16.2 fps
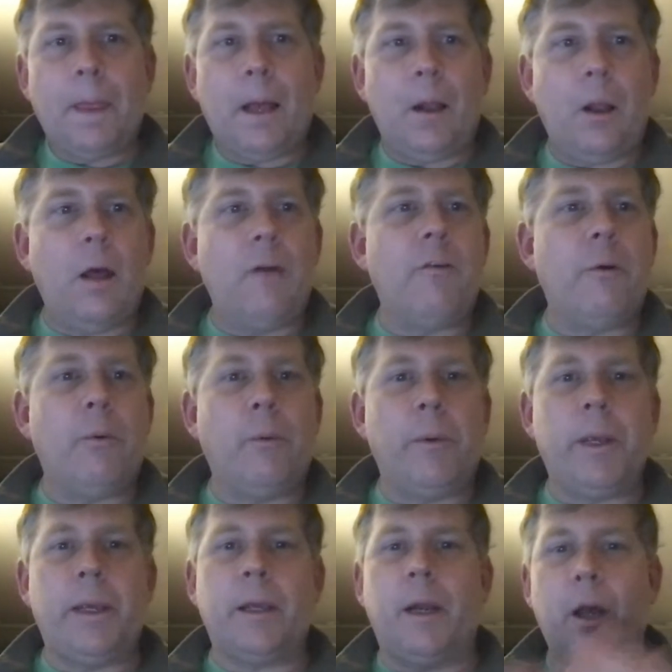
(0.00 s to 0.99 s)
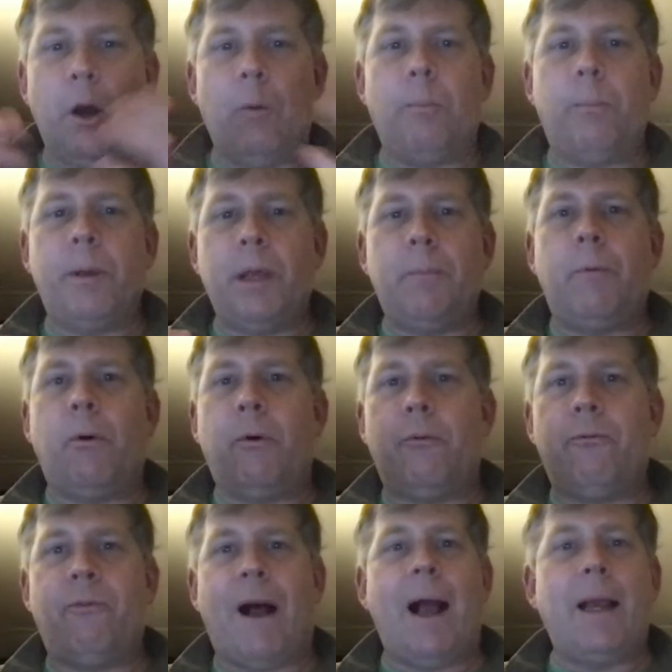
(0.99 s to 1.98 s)
I love it when we can help people
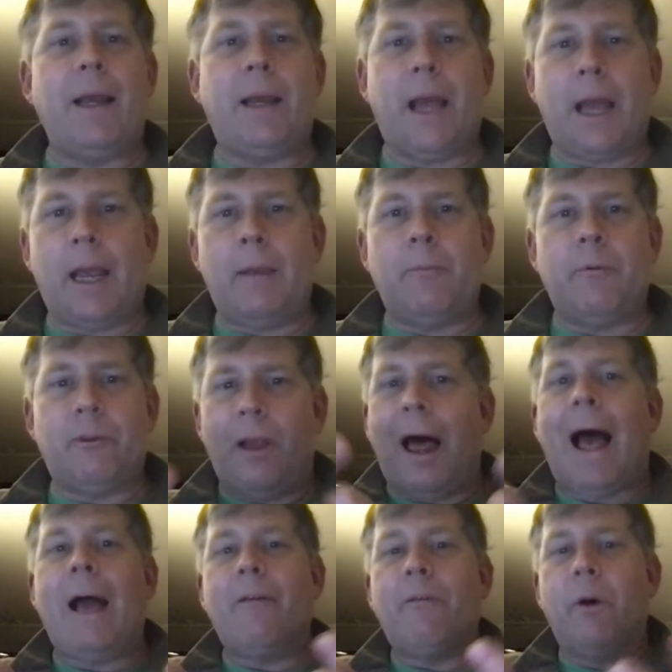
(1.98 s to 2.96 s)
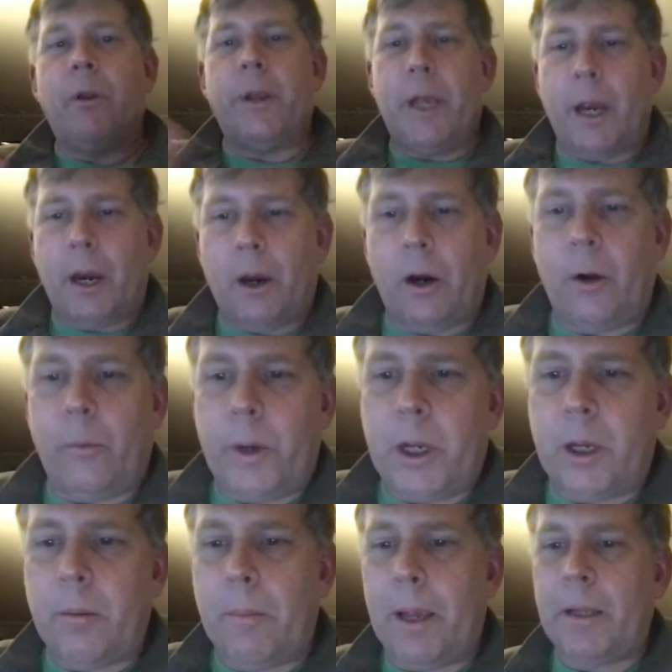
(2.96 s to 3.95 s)
find games live on the air and
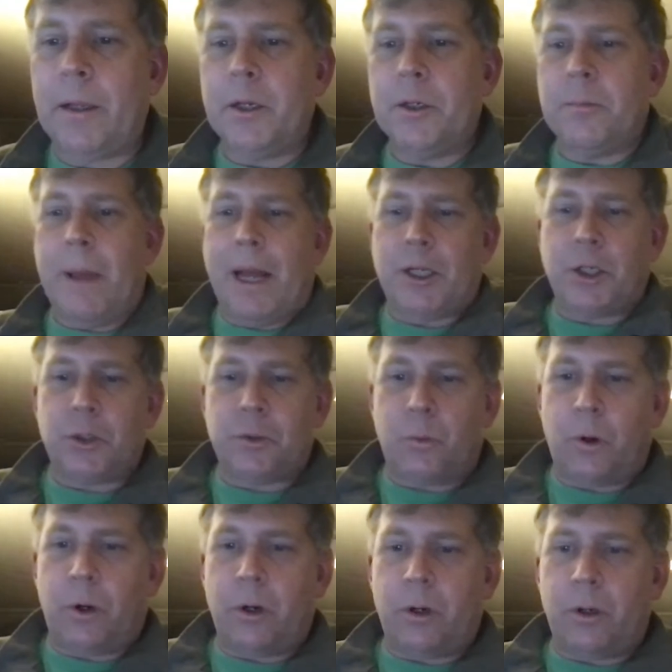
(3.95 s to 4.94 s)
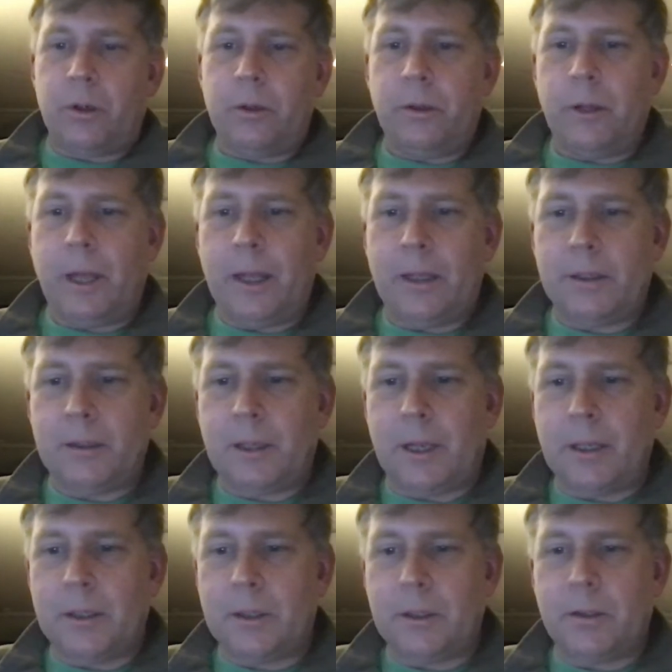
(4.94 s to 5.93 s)
we can make these matches work.
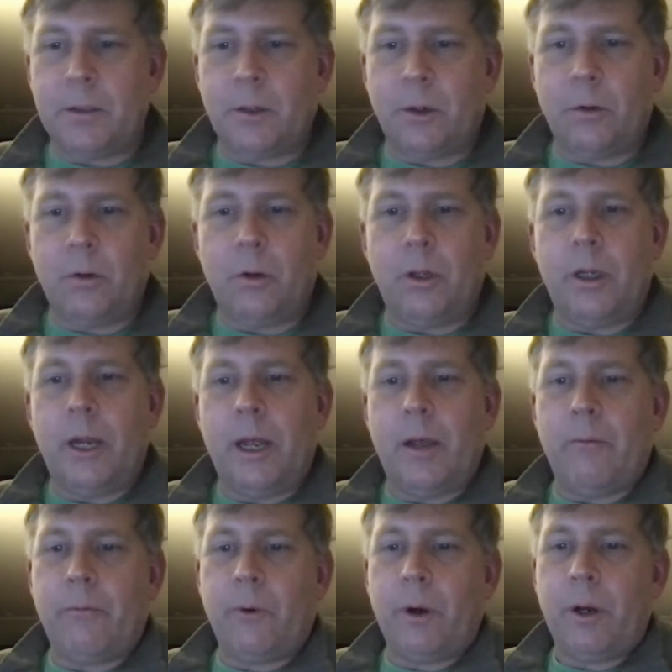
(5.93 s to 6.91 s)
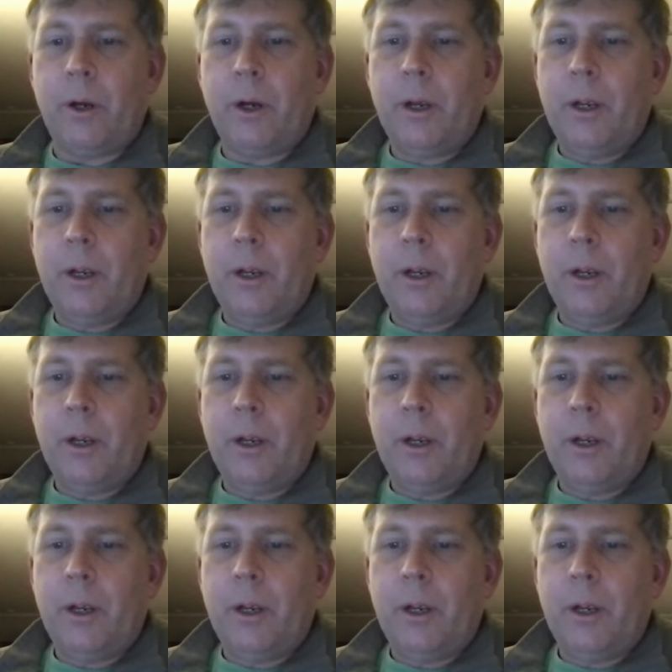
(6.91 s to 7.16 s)
That's totally down for it.